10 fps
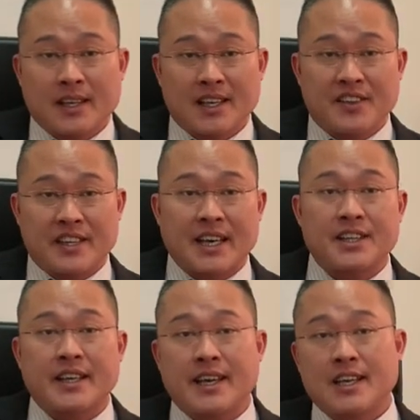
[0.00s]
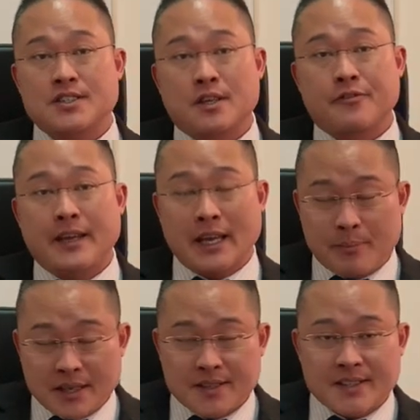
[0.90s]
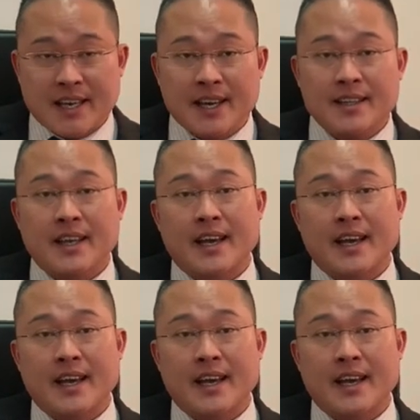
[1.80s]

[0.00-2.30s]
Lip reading: In the other case of ABZ